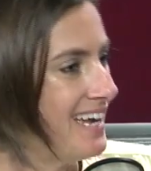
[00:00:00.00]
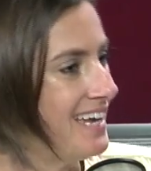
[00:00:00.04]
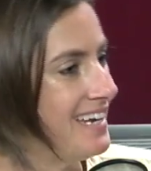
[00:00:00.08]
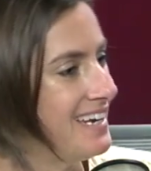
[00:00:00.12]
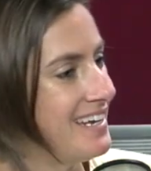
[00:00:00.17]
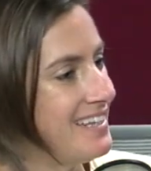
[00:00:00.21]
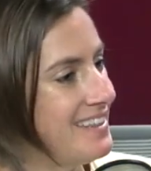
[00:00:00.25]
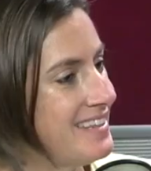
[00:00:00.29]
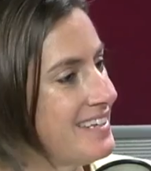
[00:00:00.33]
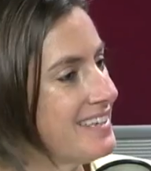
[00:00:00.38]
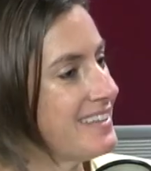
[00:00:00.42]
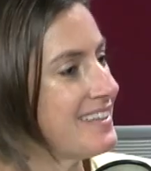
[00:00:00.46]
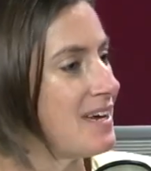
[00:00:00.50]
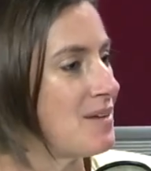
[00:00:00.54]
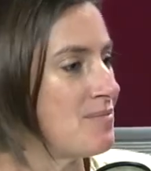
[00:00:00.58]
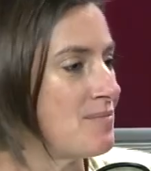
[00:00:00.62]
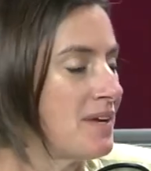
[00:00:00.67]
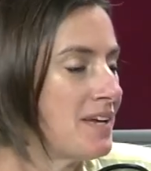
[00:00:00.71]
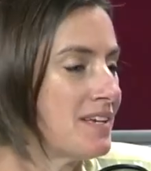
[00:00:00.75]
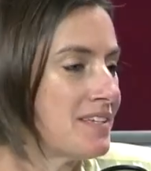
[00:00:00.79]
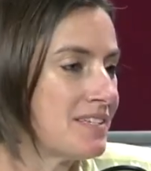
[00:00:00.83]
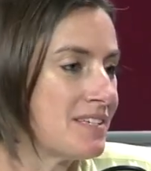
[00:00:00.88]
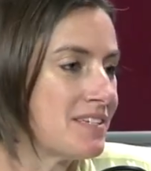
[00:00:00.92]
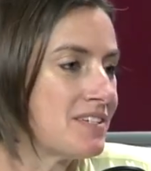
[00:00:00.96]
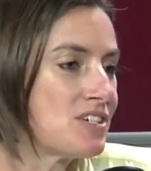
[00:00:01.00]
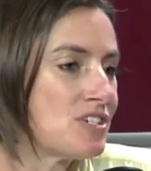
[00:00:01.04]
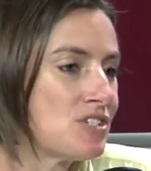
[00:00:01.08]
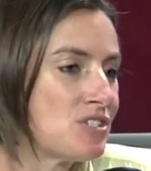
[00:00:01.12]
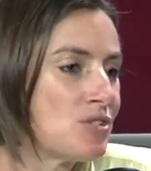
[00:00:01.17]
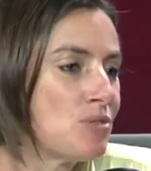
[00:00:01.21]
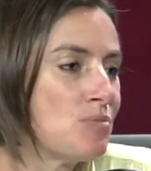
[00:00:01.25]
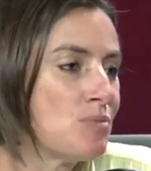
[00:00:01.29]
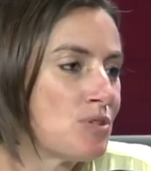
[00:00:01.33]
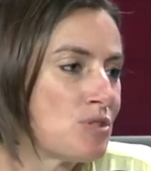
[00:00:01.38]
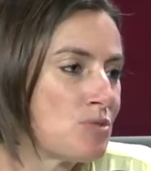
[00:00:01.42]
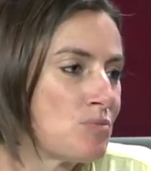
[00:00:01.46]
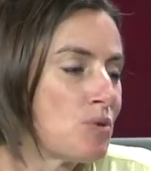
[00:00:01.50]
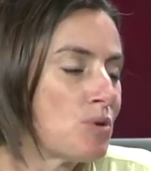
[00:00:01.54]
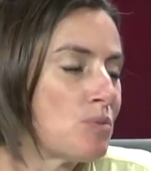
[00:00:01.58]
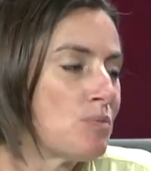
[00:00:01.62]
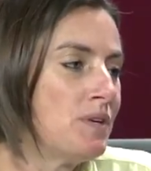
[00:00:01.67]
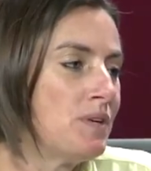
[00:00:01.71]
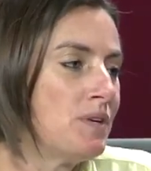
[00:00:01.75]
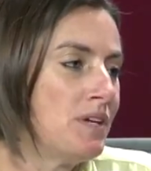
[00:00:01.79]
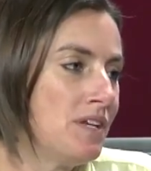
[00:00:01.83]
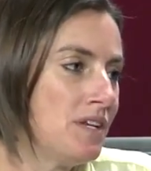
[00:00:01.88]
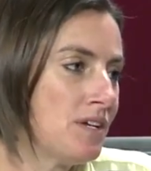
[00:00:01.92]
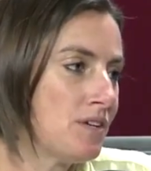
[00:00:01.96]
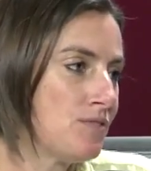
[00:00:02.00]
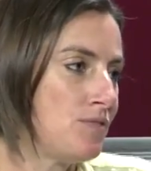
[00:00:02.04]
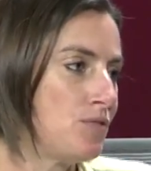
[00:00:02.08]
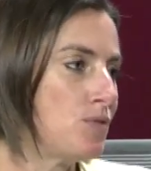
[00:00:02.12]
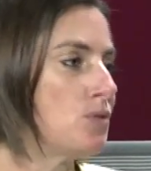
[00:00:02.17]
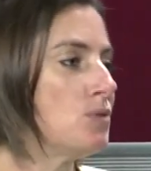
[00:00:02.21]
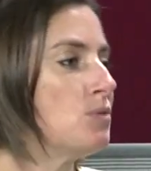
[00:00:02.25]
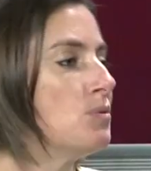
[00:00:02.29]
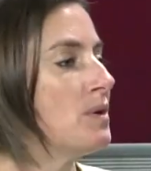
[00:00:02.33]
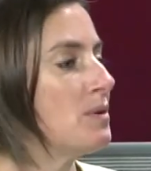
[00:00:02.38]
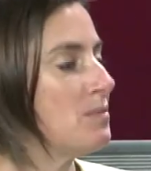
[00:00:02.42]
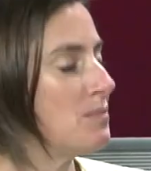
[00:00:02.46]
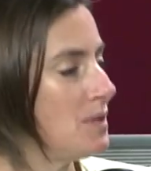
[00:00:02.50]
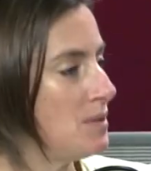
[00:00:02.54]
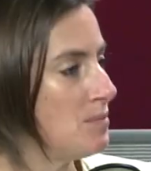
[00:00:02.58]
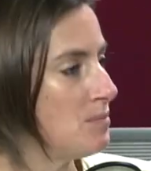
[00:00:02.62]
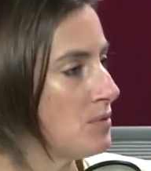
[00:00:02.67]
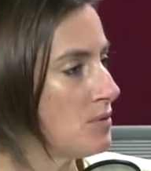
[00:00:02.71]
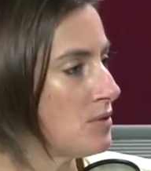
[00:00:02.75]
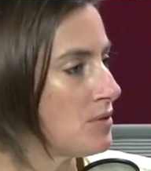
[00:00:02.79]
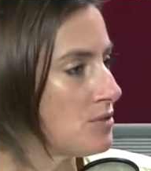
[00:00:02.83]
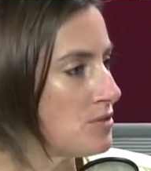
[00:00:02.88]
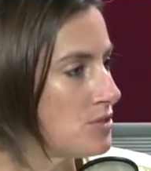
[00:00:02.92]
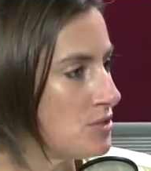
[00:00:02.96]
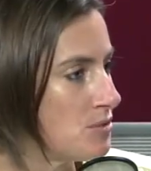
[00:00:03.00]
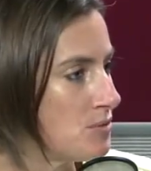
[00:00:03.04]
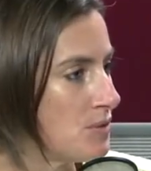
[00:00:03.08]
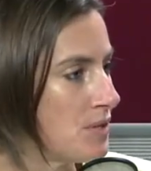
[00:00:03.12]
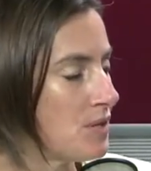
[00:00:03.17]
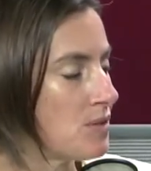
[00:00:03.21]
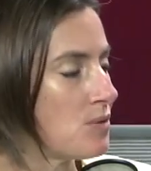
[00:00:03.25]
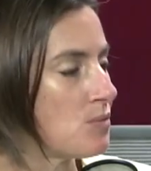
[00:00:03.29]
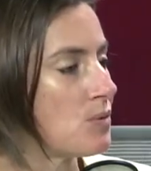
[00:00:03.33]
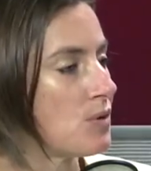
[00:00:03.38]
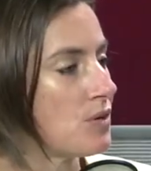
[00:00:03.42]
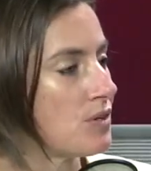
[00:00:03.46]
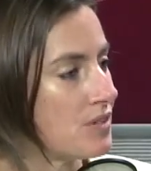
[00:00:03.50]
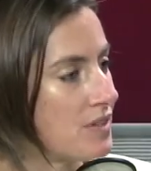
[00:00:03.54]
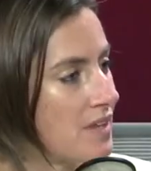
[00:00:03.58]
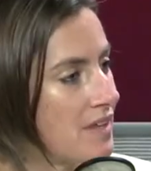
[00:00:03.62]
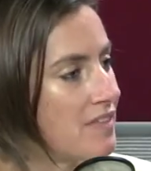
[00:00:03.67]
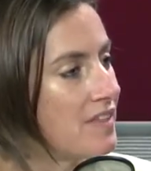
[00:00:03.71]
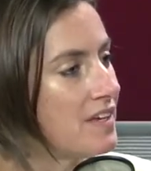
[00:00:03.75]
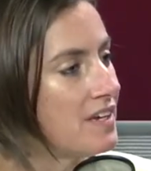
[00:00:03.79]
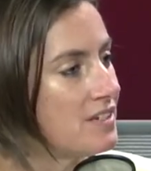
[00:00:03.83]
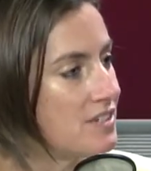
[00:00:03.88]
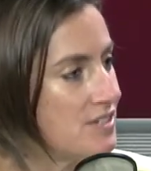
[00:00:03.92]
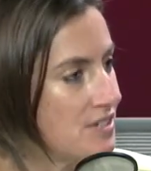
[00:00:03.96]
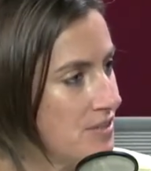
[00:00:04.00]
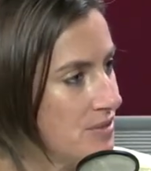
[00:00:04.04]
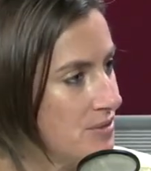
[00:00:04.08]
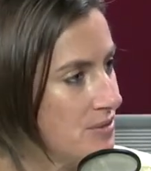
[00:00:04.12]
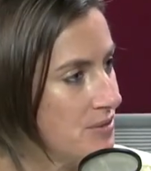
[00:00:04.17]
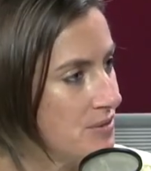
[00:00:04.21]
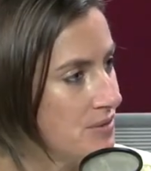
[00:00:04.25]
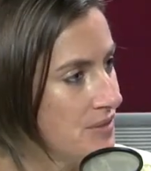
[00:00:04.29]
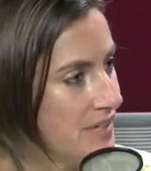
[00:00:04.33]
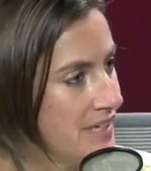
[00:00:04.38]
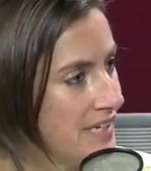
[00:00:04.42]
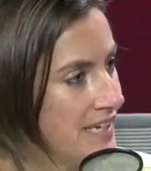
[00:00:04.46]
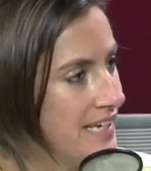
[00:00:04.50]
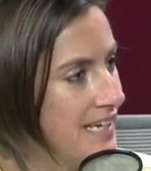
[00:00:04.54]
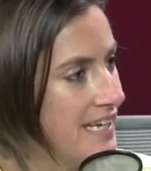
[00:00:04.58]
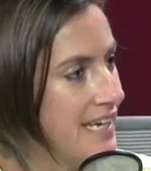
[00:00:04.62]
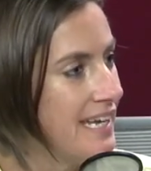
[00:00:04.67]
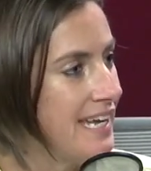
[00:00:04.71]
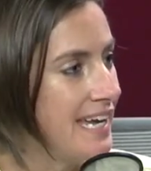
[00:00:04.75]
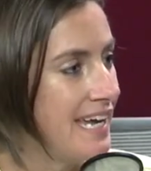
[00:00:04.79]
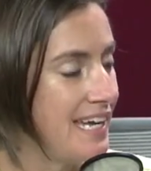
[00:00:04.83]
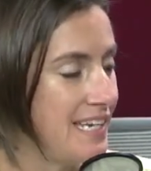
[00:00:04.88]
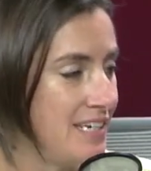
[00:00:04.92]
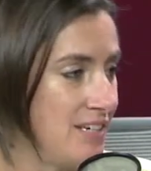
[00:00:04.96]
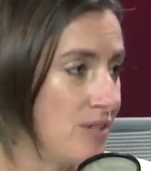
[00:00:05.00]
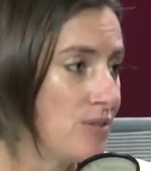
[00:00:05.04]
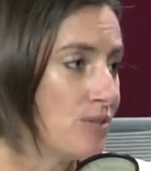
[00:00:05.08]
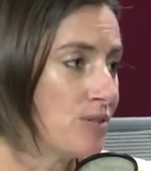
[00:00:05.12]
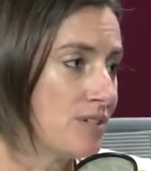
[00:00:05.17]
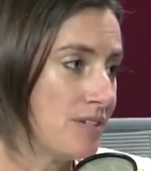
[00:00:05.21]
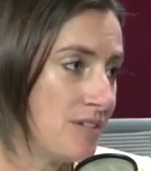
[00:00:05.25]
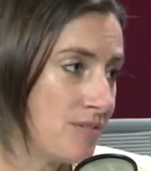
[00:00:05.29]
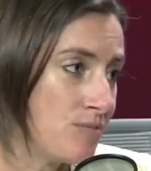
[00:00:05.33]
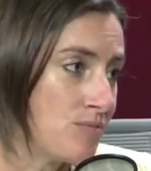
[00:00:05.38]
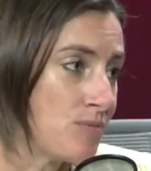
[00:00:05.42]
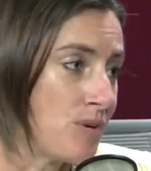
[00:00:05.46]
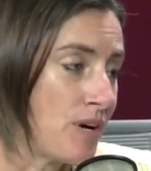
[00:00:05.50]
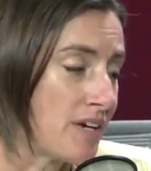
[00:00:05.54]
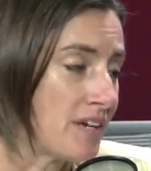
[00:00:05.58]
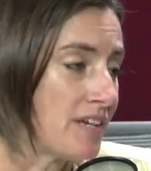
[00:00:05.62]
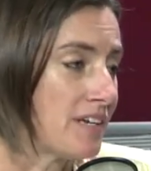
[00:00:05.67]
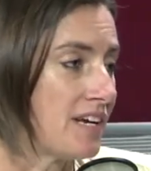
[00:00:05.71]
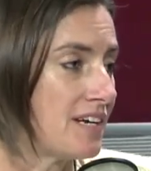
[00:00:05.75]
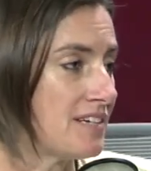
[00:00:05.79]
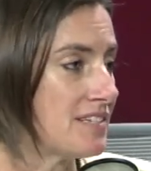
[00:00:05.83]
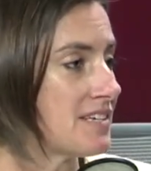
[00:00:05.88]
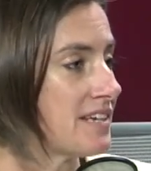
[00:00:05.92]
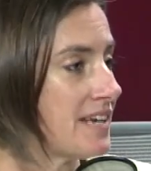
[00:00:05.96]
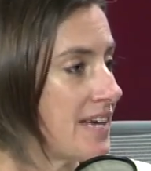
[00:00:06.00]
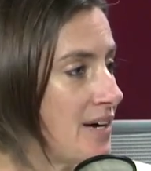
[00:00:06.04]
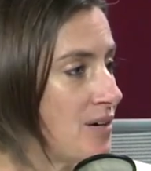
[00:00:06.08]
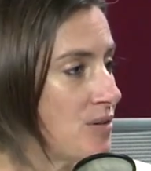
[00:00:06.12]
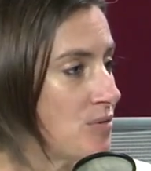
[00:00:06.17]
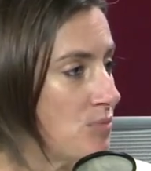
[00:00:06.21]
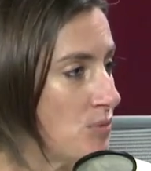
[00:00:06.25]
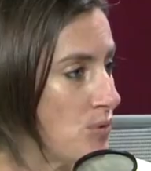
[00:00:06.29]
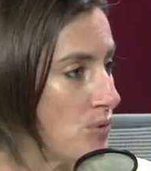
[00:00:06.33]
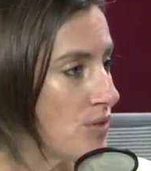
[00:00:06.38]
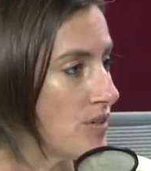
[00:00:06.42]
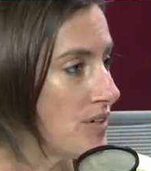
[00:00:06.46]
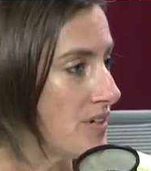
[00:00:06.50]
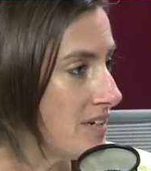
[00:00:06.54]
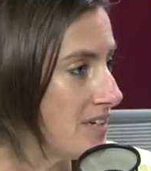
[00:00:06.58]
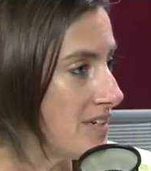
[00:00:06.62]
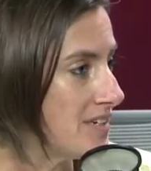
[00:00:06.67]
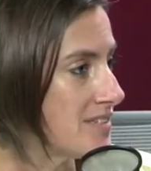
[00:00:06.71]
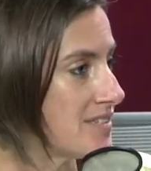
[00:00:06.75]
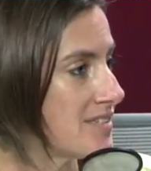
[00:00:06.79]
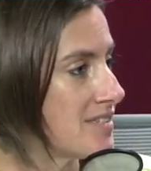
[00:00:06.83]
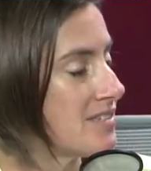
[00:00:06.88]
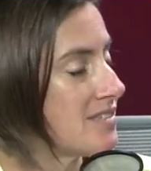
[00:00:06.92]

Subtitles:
And I think that makes it just so much more meaningful when people are doing the work that they do and and recognizing how important it is.